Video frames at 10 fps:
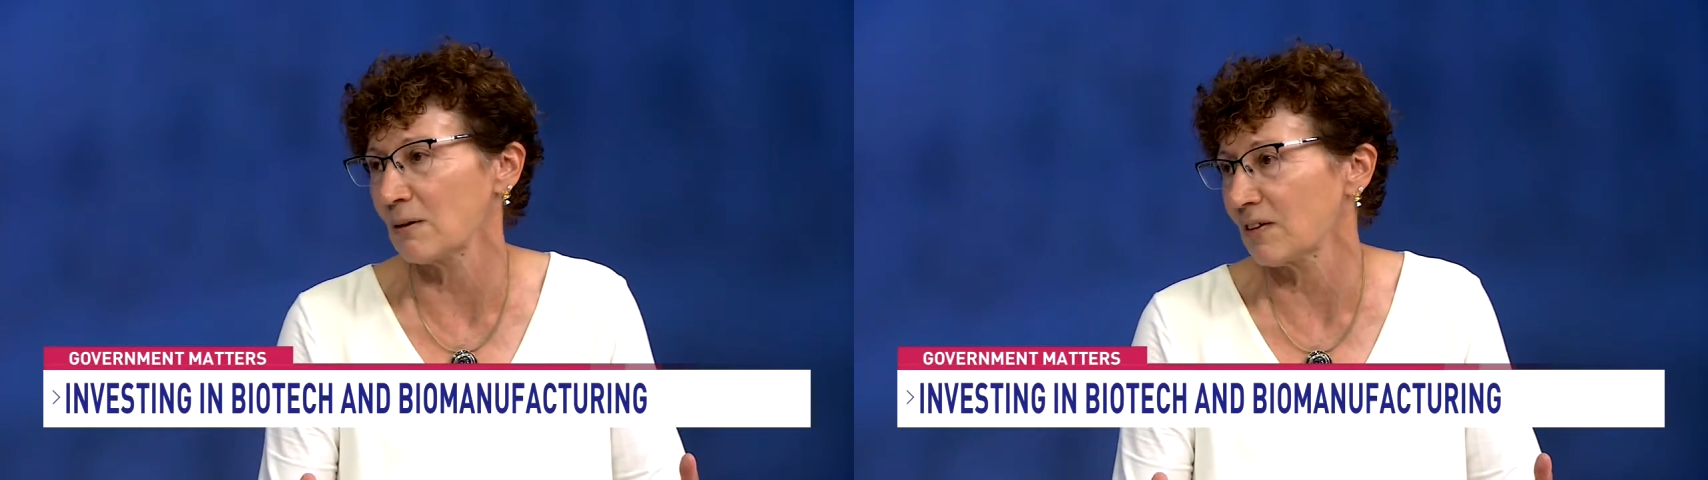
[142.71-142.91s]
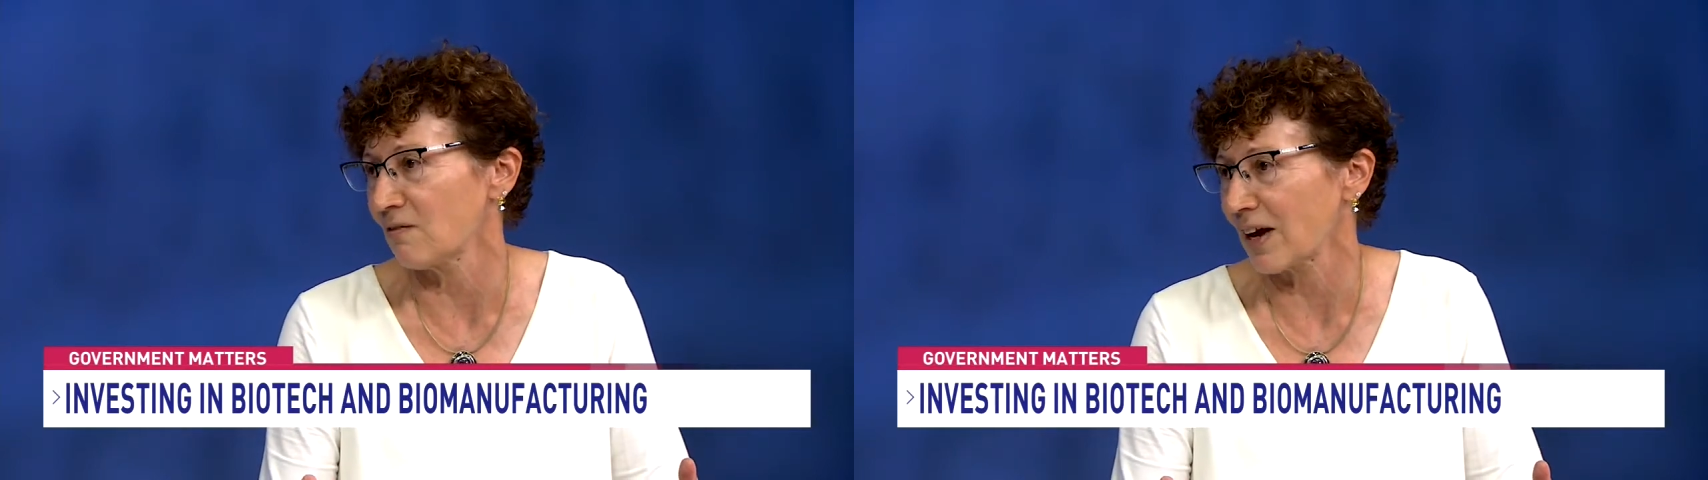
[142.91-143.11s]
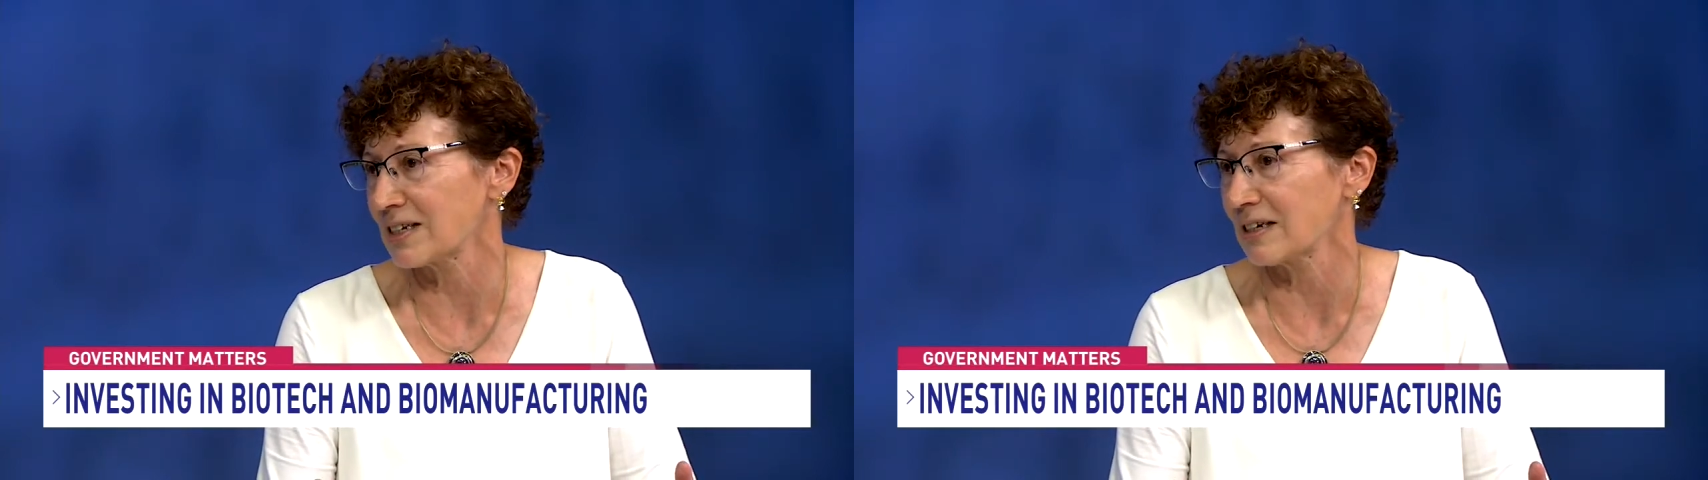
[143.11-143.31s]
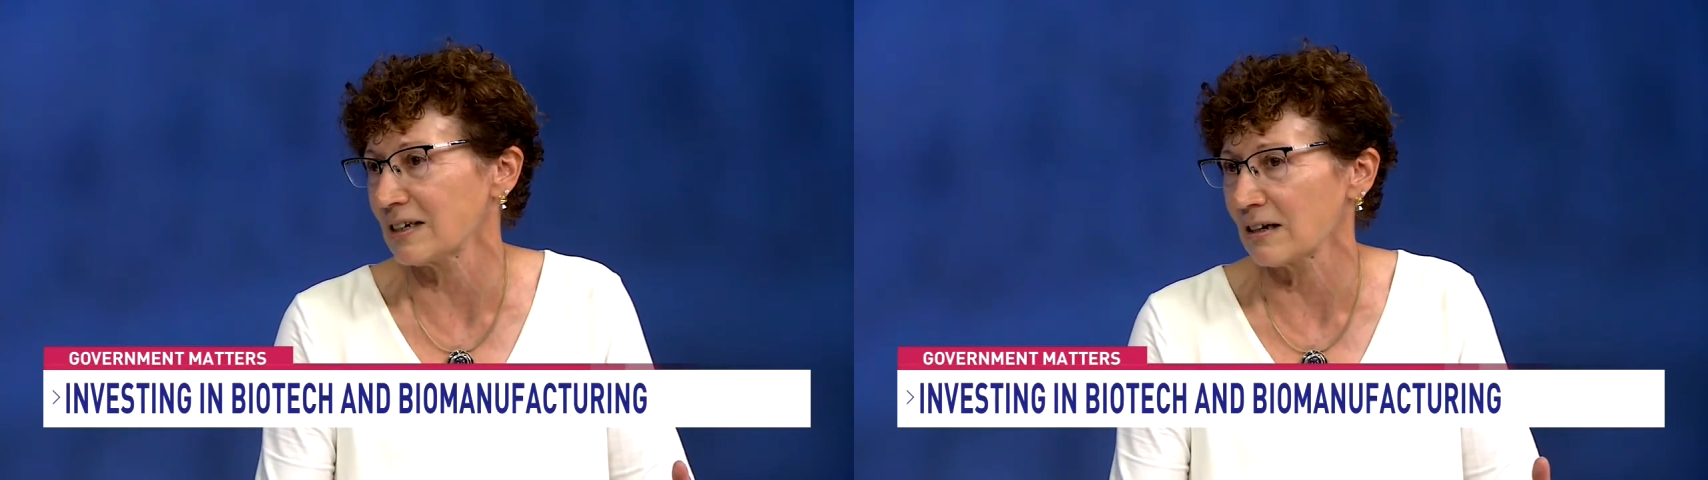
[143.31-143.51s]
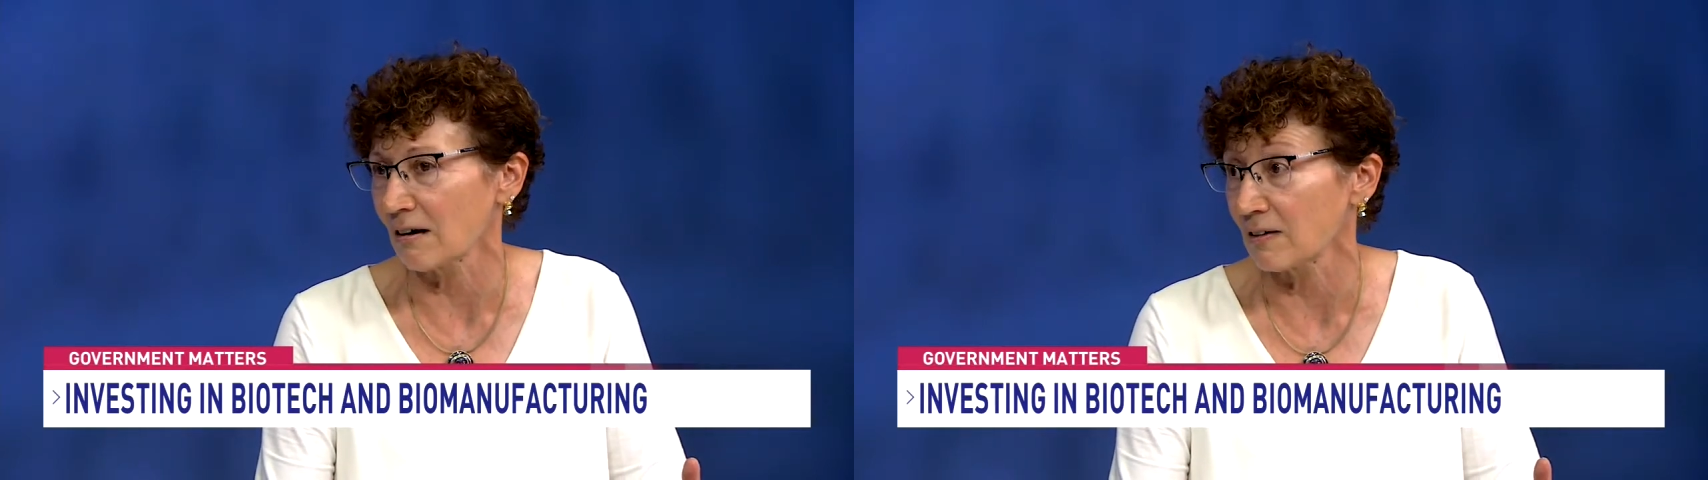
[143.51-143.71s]
we've invested
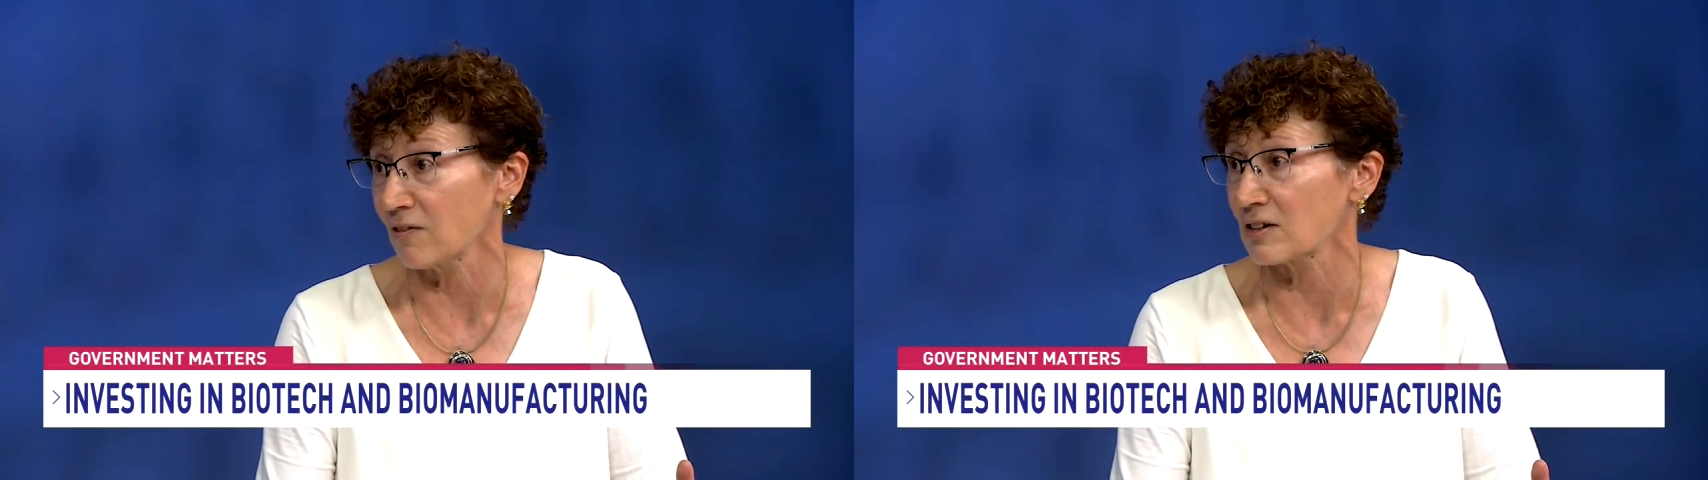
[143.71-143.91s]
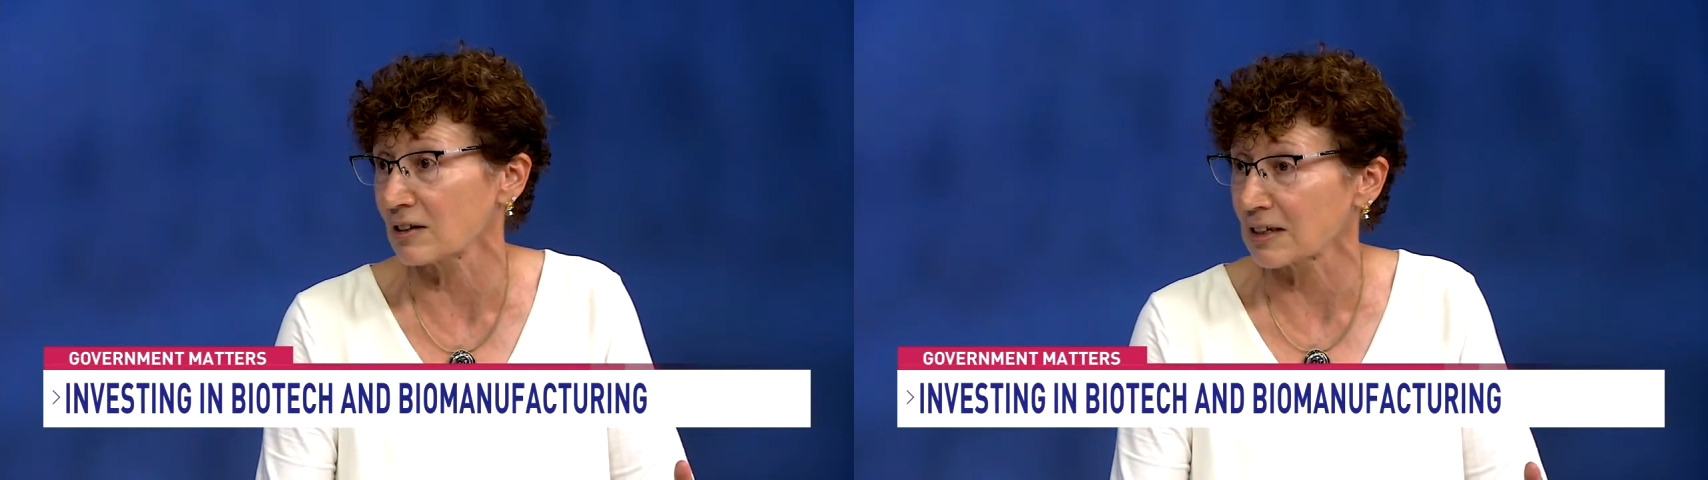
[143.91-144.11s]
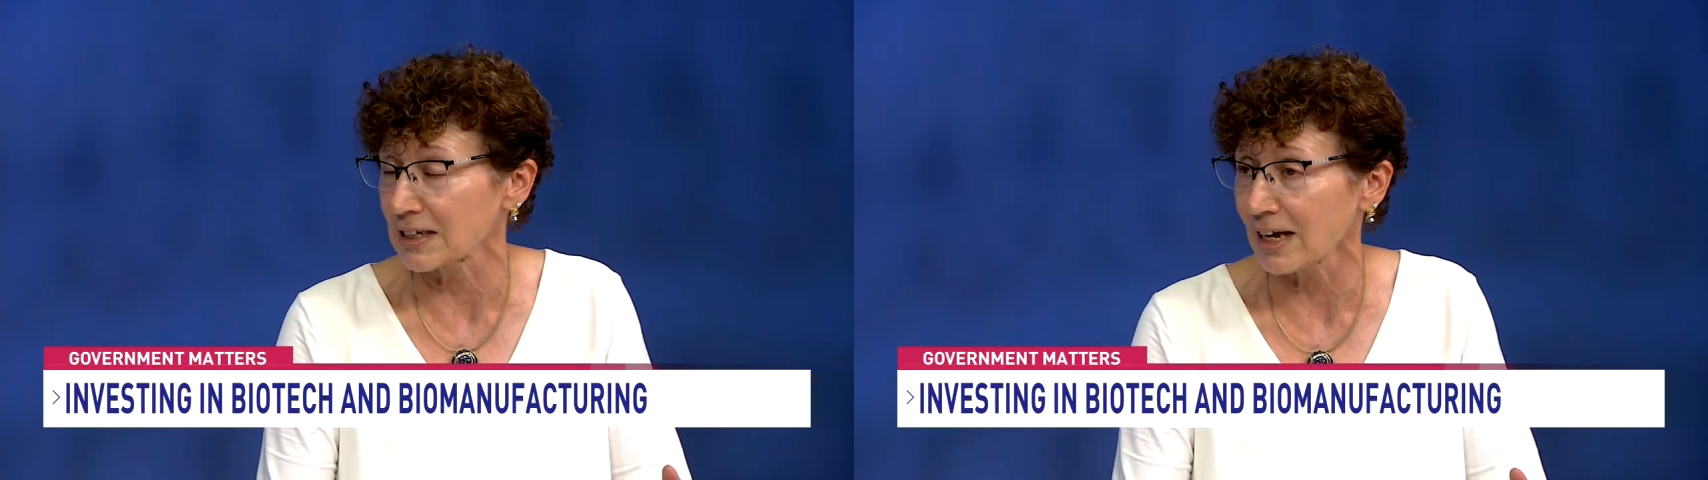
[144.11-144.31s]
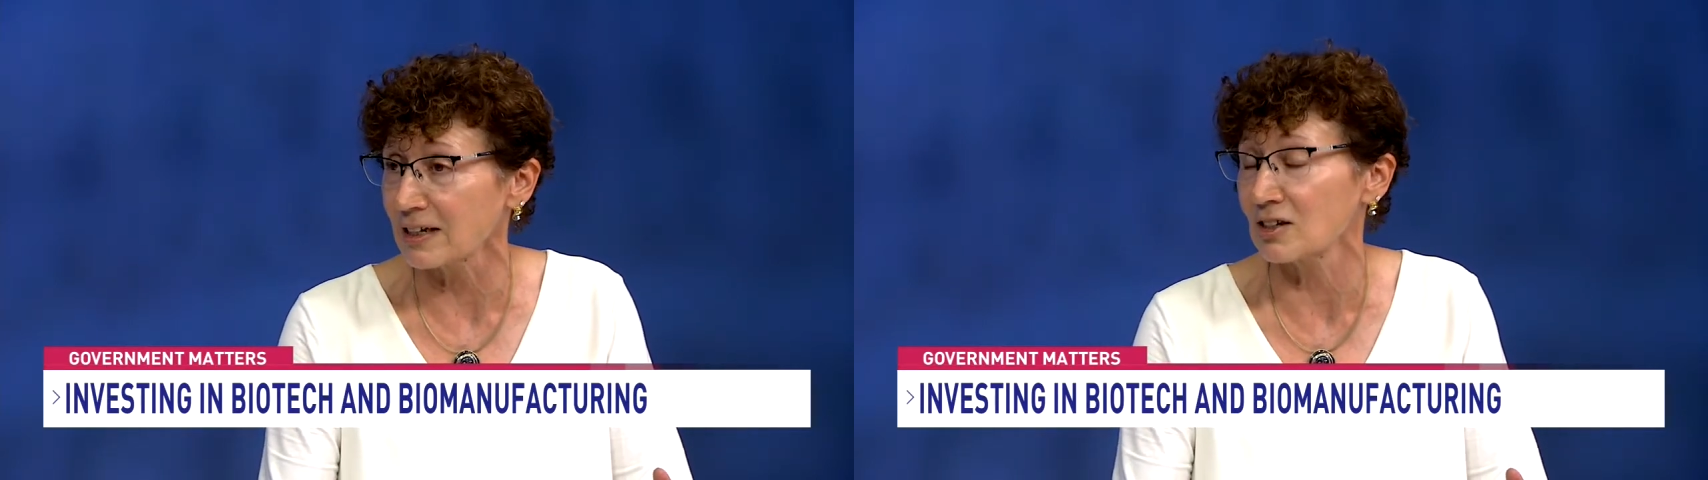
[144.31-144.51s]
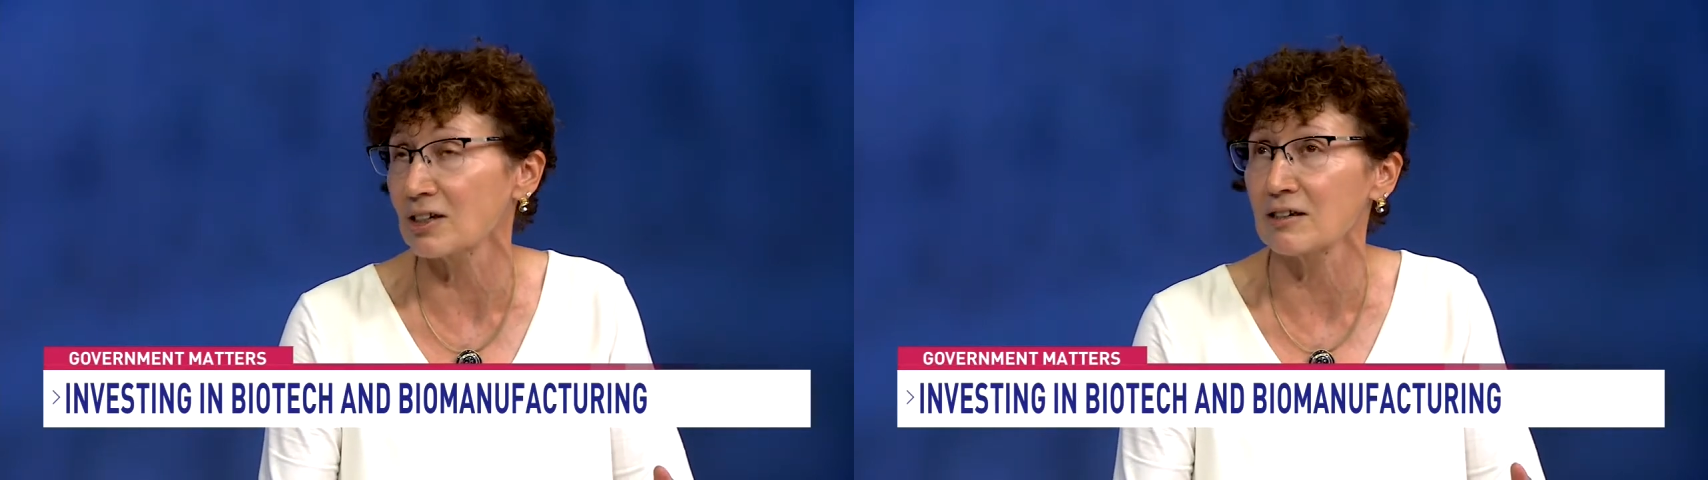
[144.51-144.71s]
in artificial
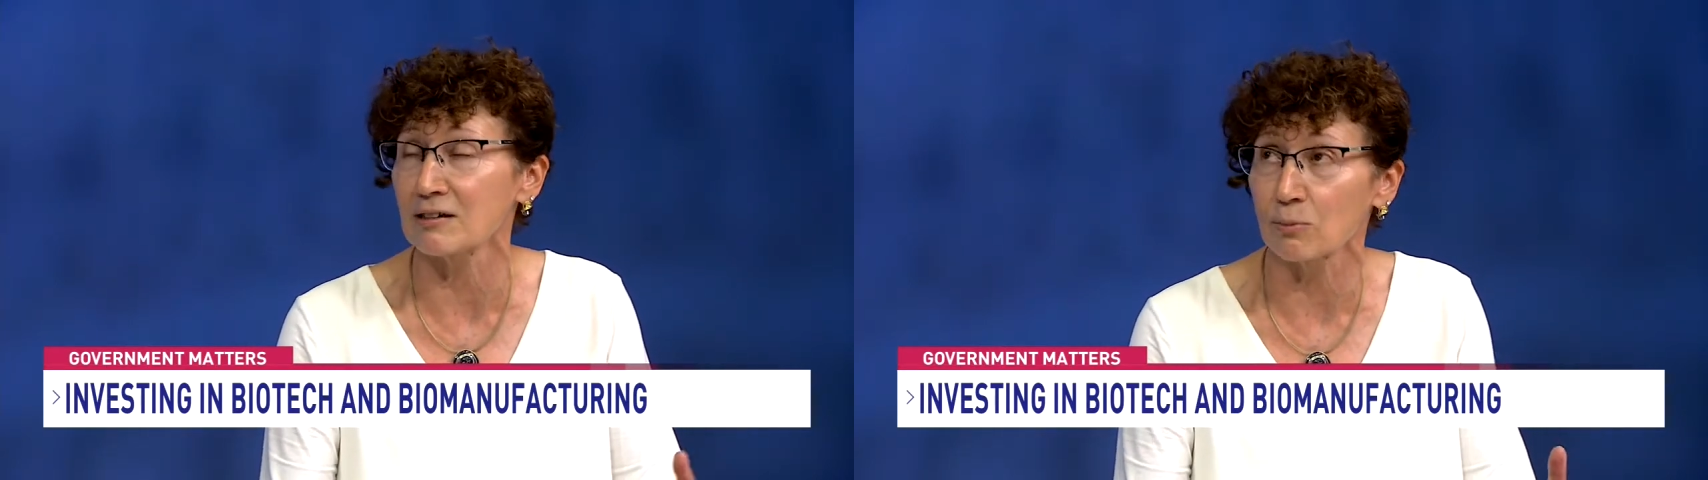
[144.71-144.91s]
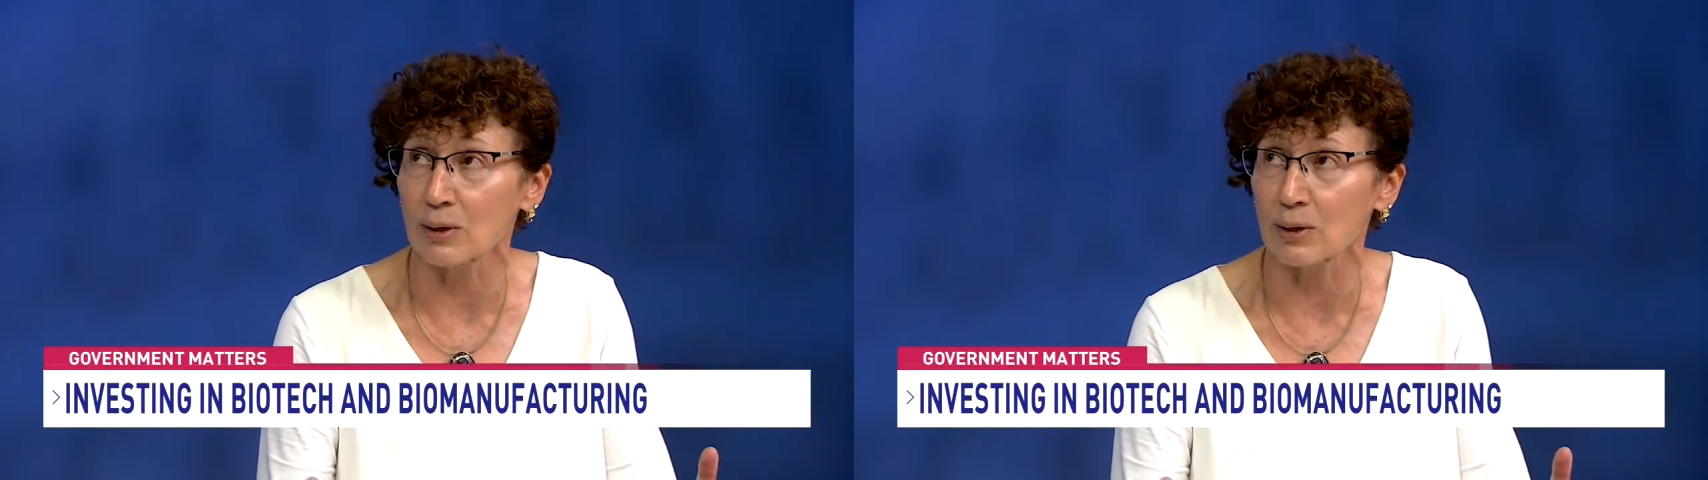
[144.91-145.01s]
intelligence,